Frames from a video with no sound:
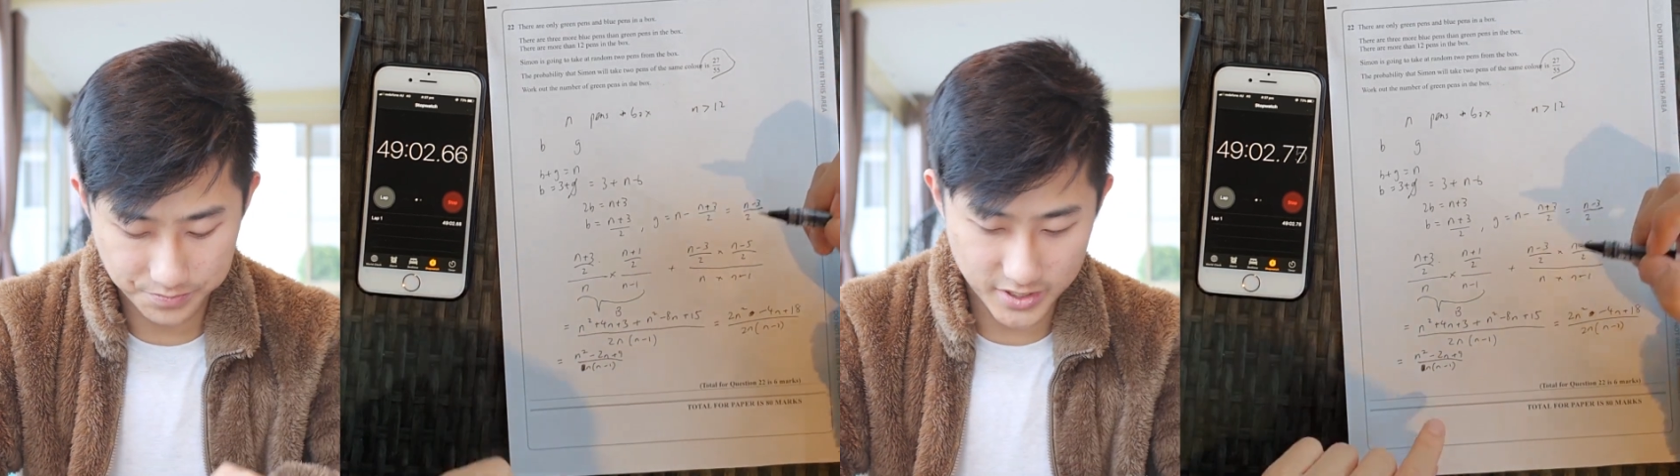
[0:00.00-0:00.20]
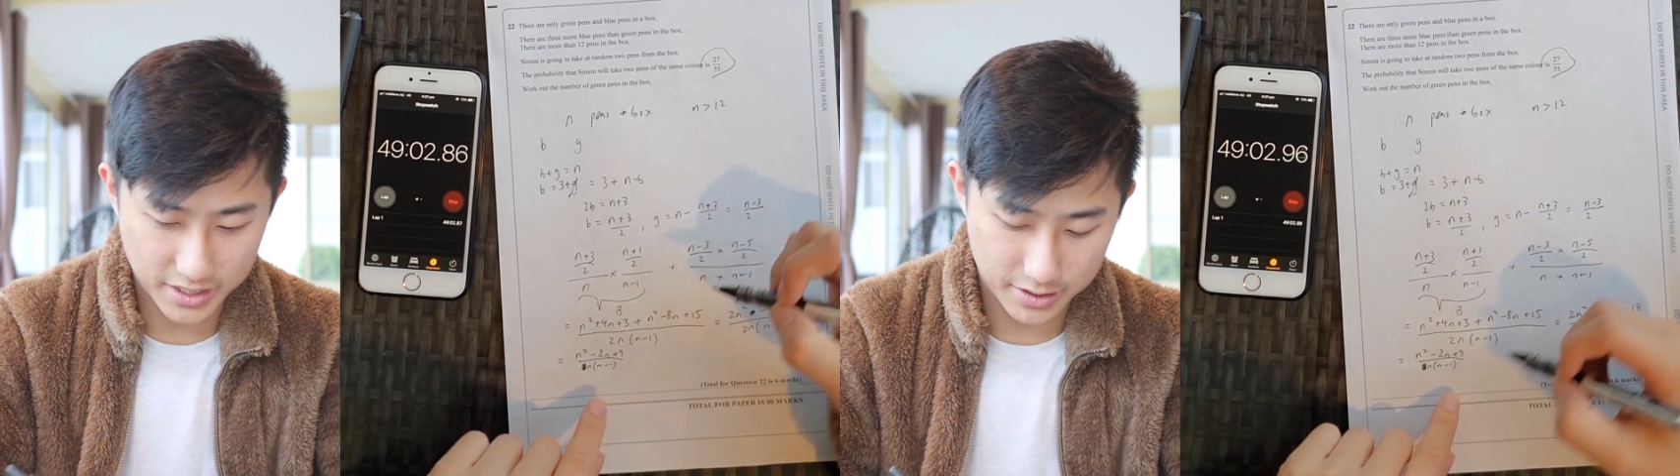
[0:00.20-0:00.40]

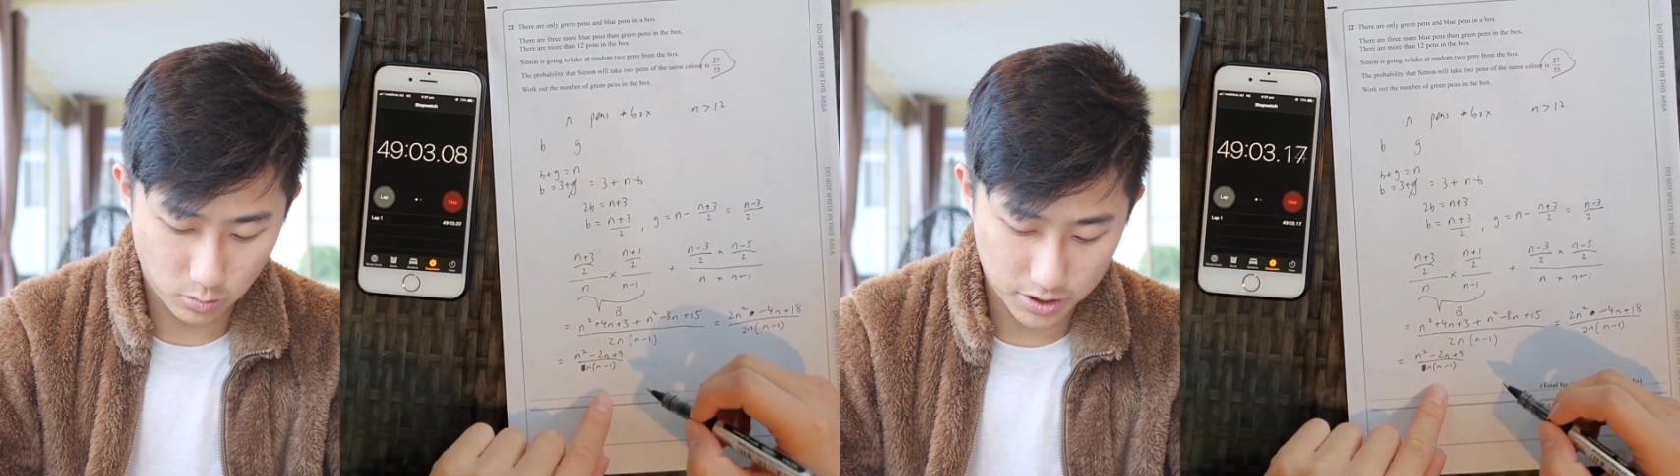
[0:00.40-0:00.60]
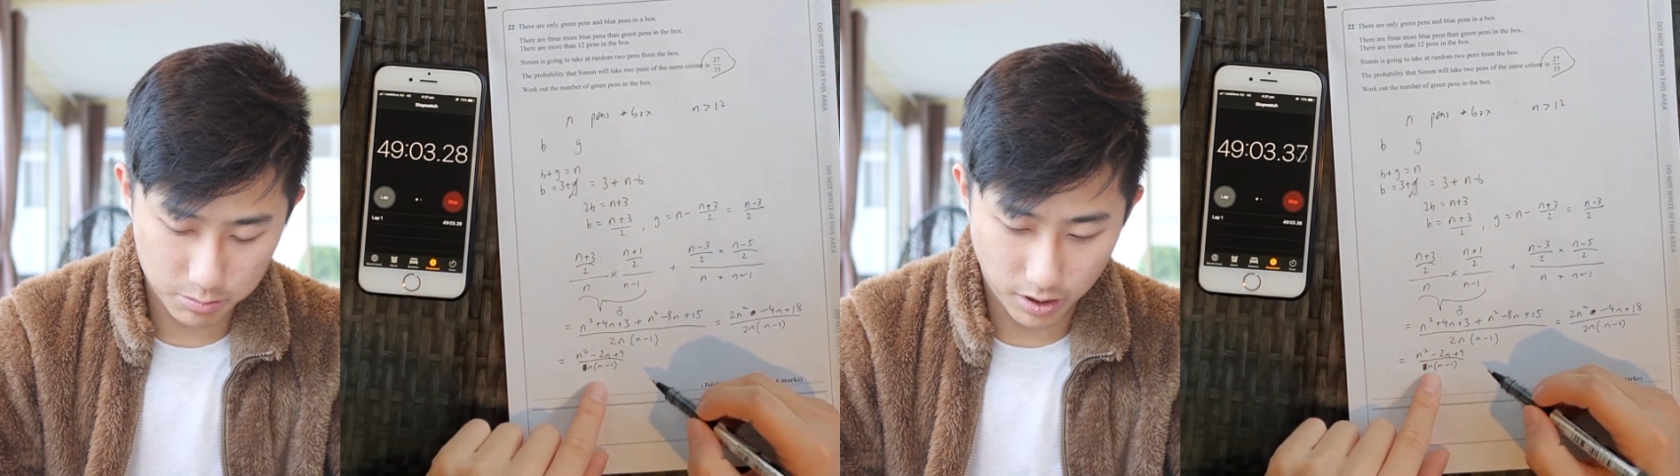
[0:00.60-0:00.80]
Yeah, they're
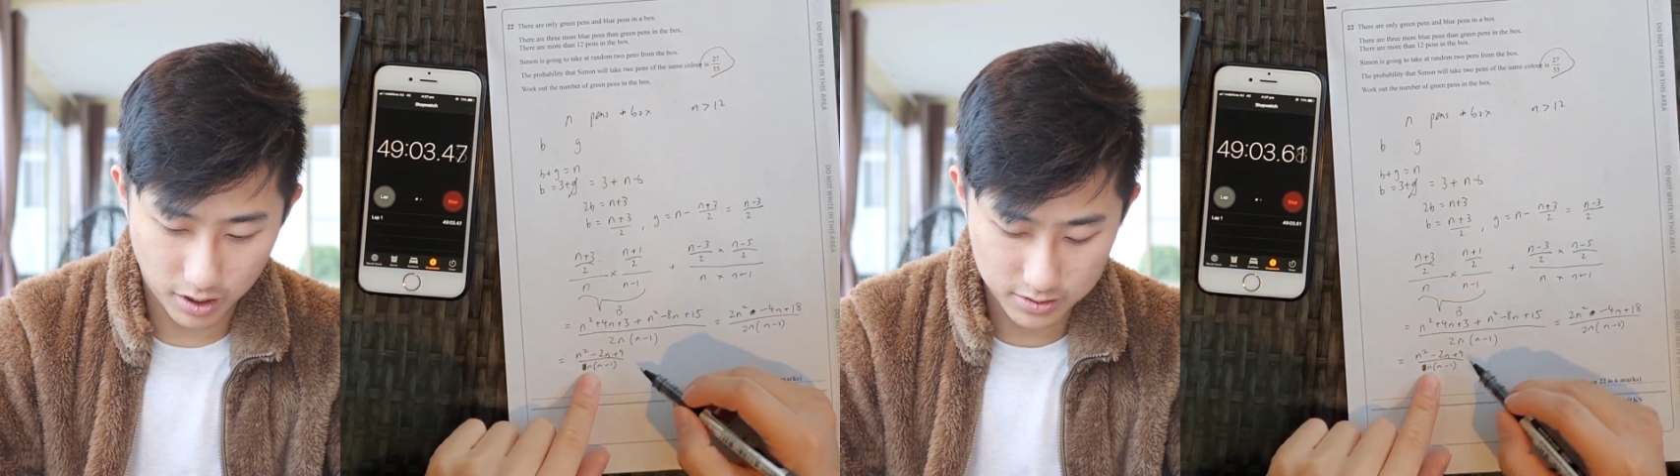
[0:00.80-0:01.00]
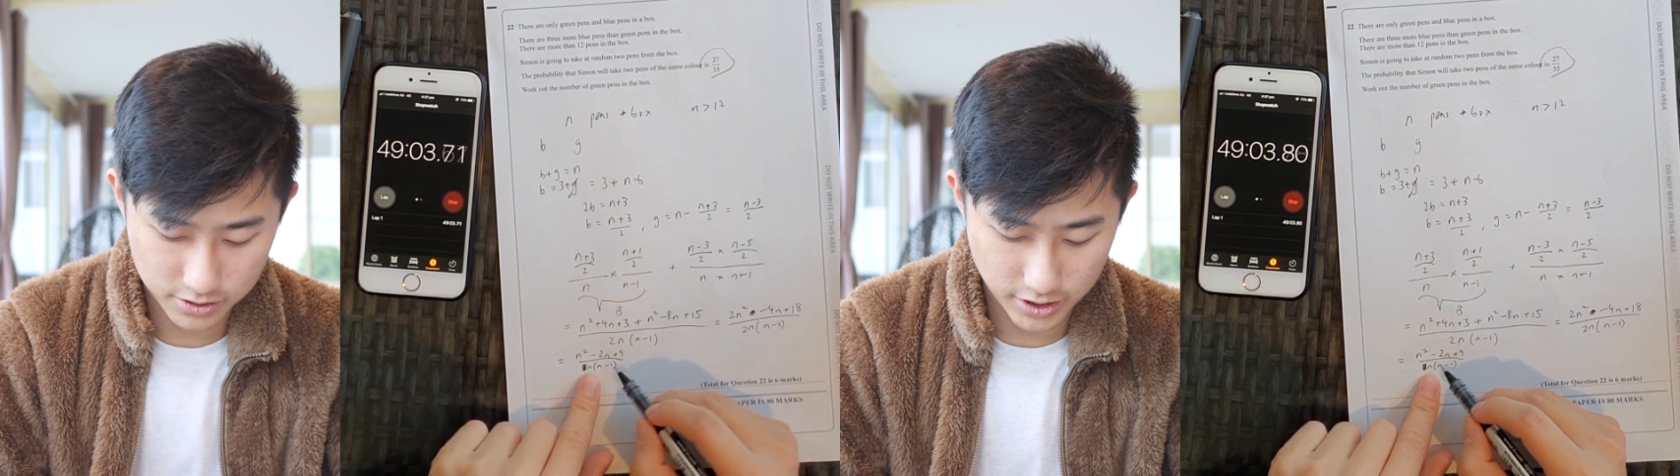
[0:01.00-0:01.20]
one
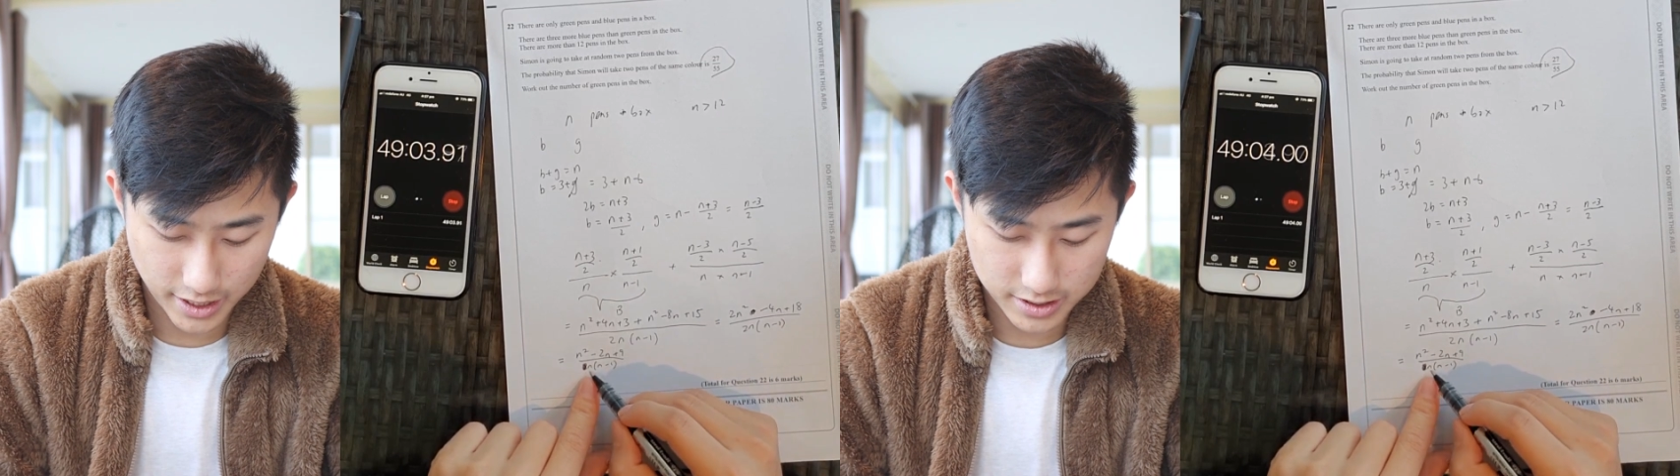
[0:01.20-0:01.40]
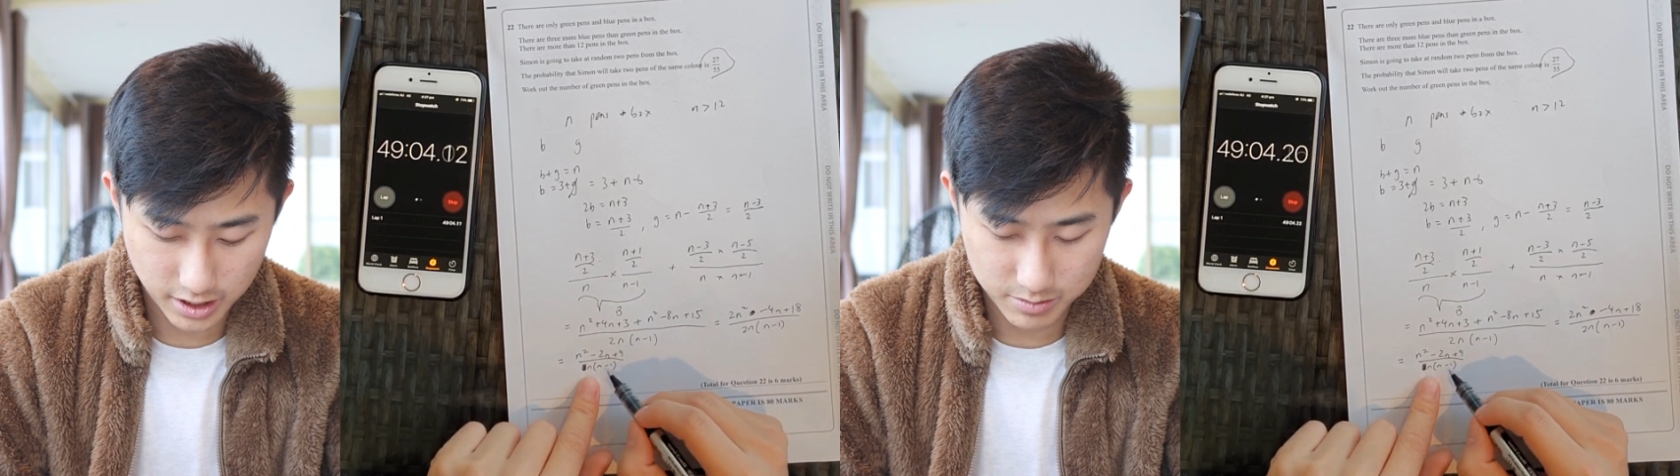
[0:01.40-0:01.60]
apart, so
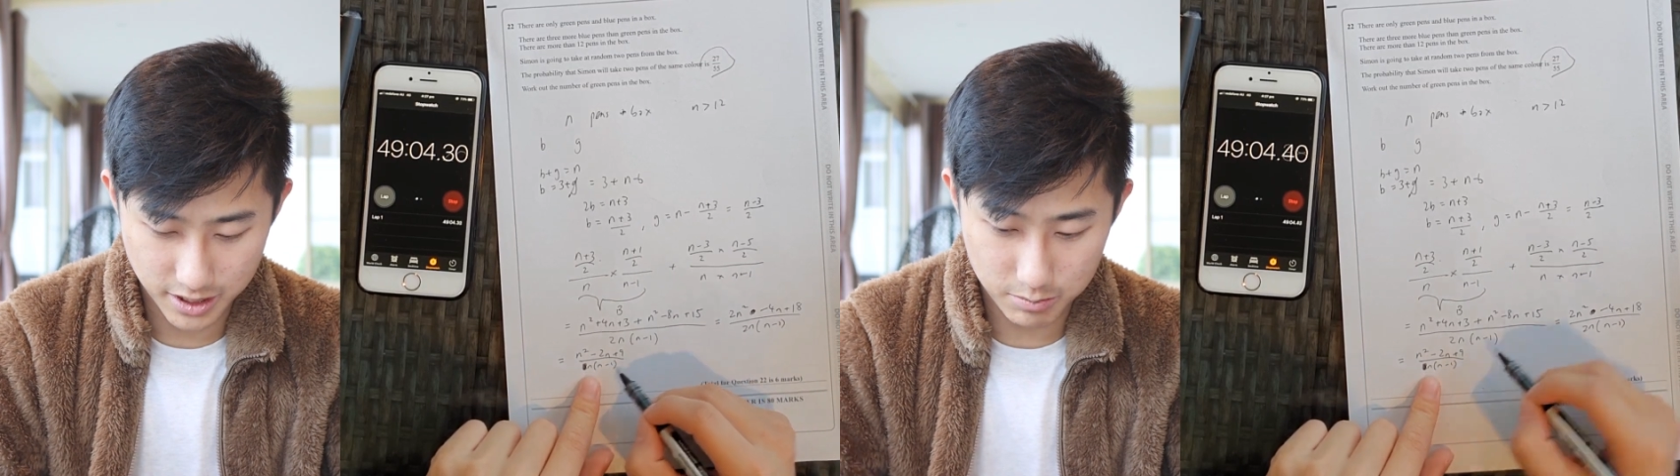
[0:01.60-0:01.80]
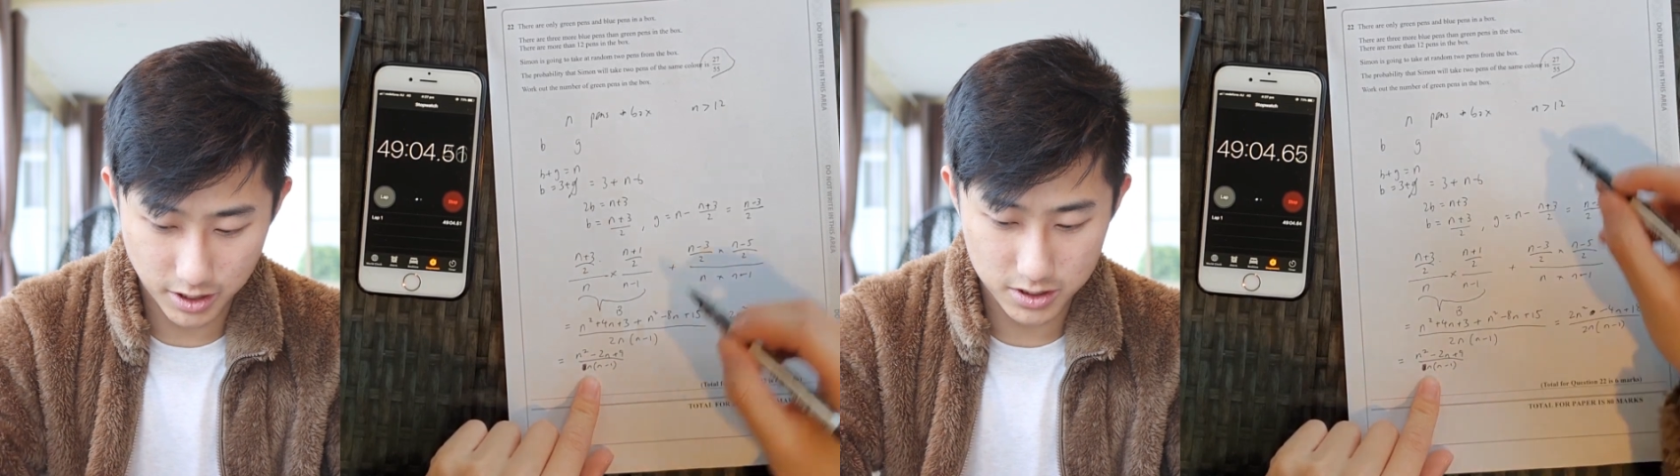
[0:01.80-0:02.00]
n times
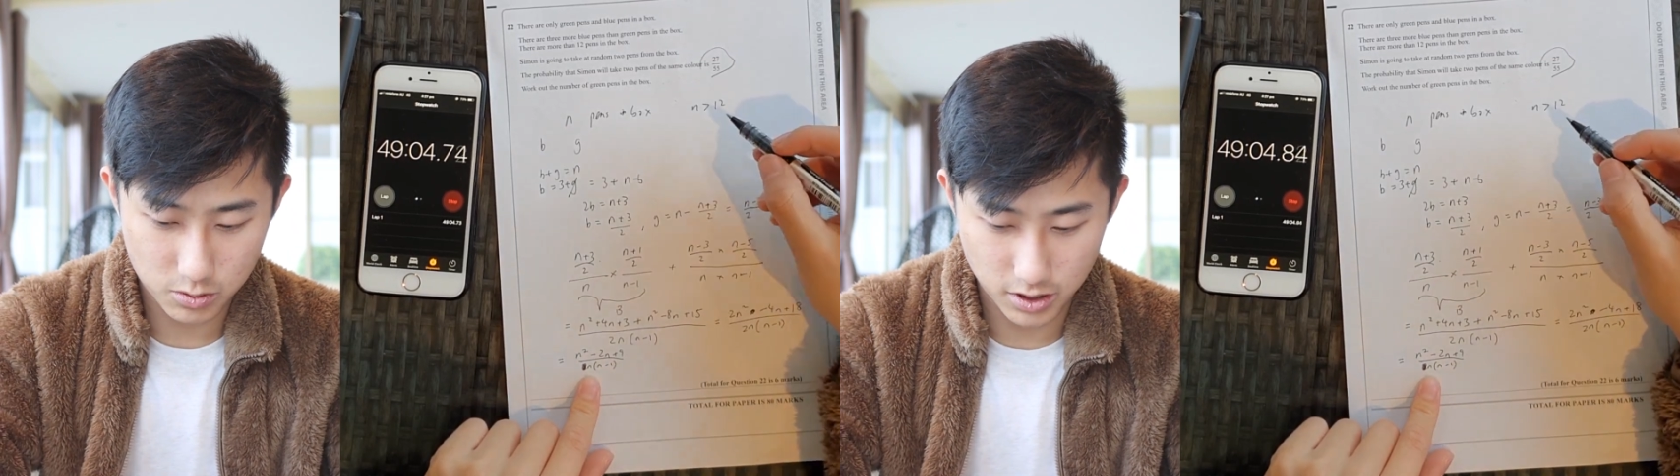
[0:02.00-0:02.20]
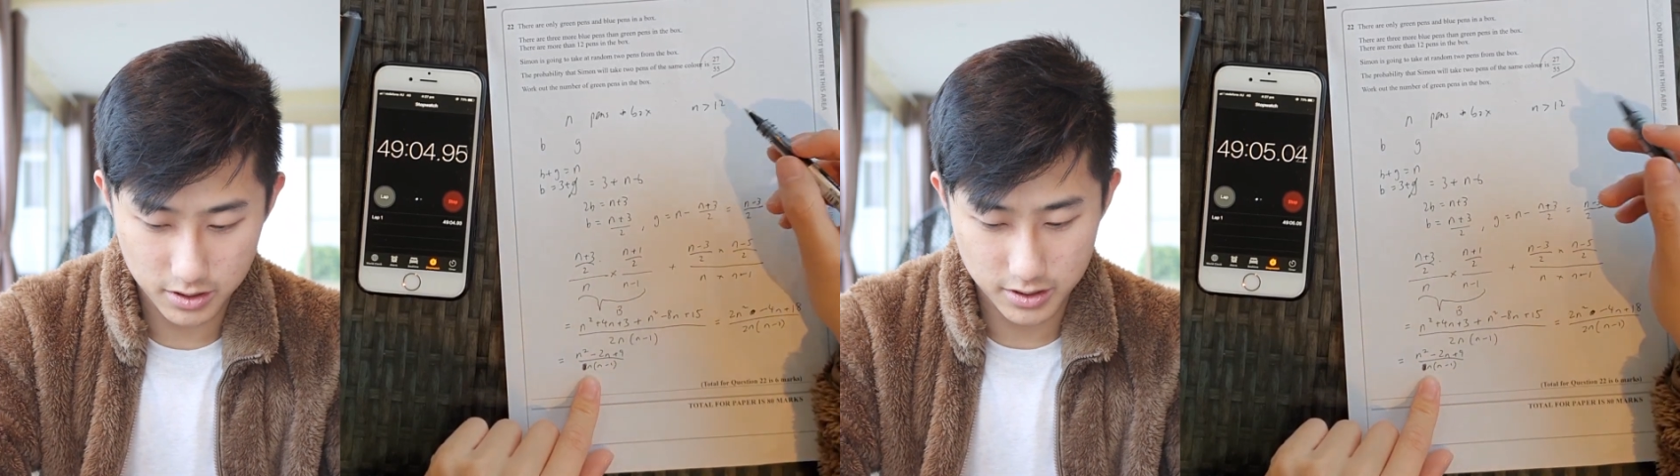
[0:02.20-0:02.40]
n minus 1